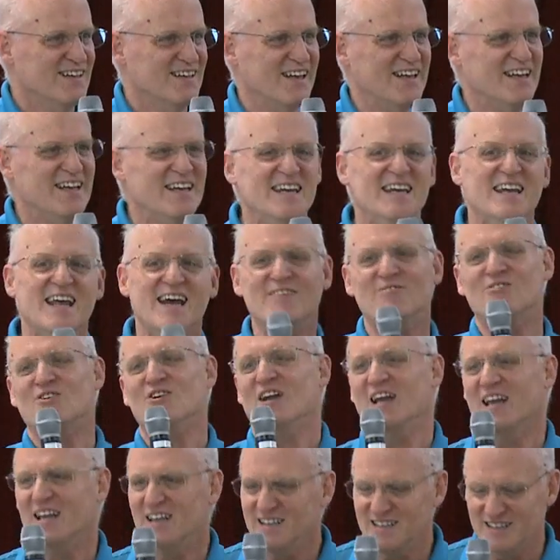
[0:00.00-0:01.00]

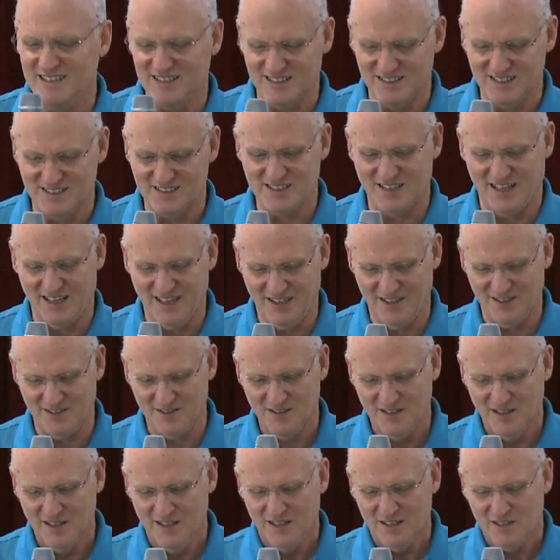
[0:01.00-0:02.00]
Never-ending
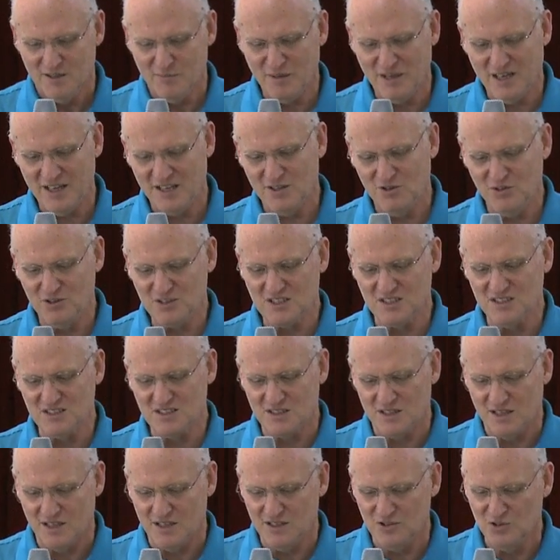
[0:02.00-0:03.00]
desire. The man
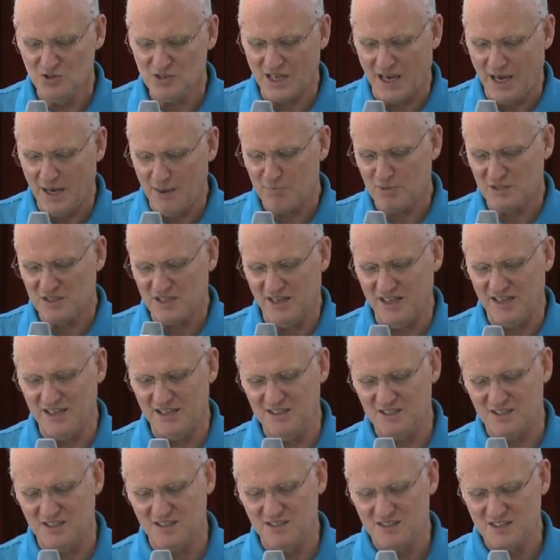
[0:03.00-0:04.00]
whose appetite
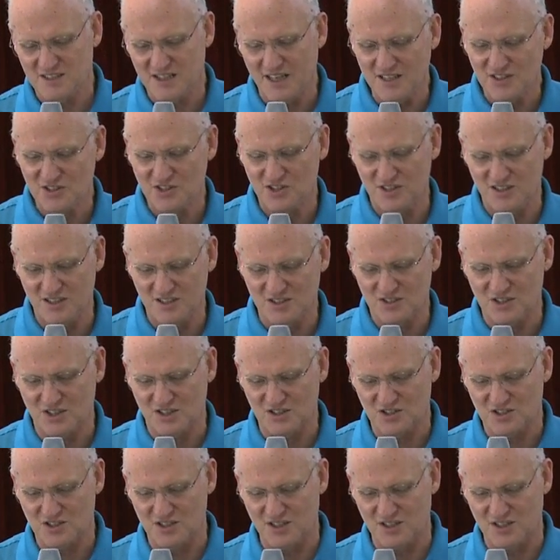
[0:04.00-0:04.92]
is insatiate in such